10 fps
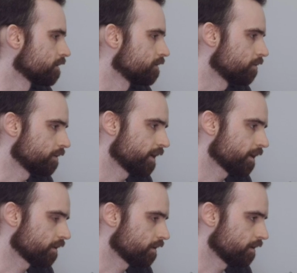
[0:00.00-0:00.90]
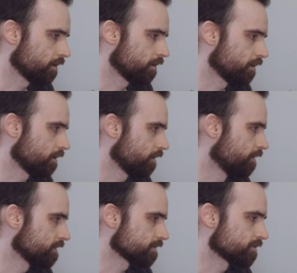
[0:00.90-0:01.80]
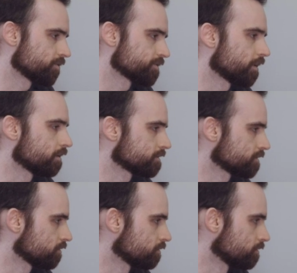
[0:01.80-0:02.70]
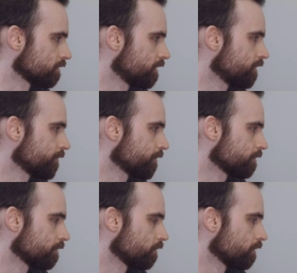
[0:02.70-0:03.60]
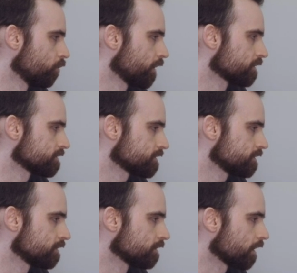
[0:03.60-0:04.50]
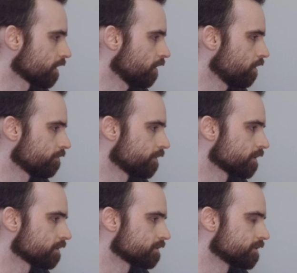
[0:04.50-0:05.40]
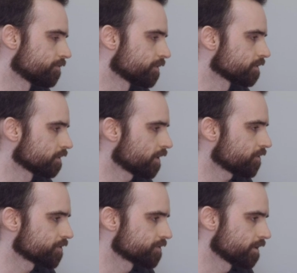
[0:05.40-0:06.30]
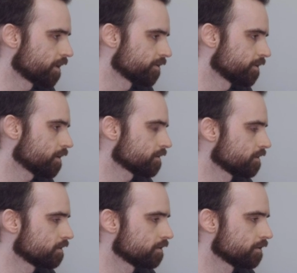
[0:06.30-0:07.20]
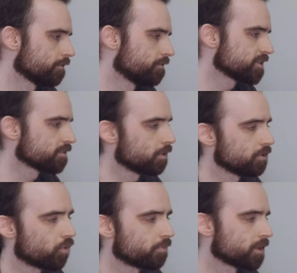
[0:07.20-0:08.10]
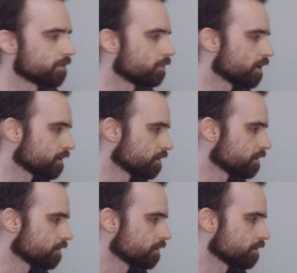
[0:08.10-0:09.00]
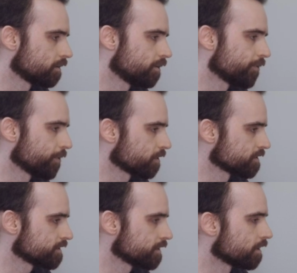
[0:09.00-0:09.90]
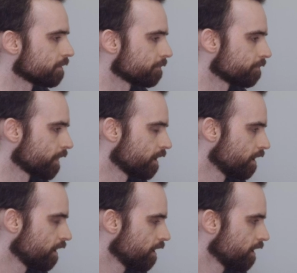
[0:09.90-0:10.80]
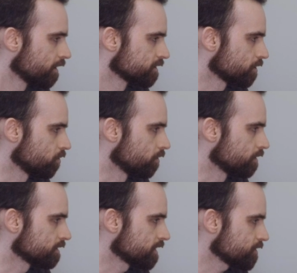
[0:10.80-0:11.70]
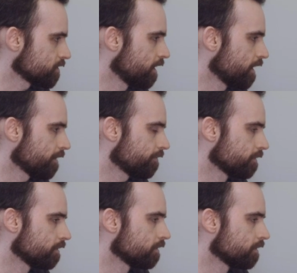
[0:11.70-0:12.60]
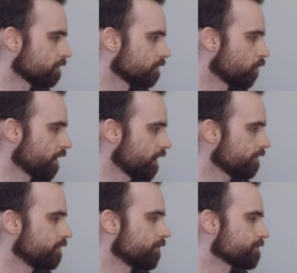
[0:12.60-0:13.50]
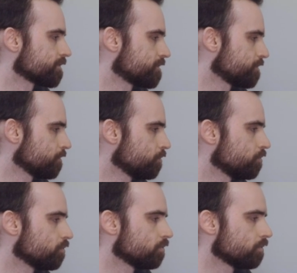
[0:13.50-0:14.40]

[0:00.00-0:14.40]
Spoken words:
you'll get this as a result. So here we can see like all of the different characters that are not visible normally, but here you can see them. So essentially I have what I have here is two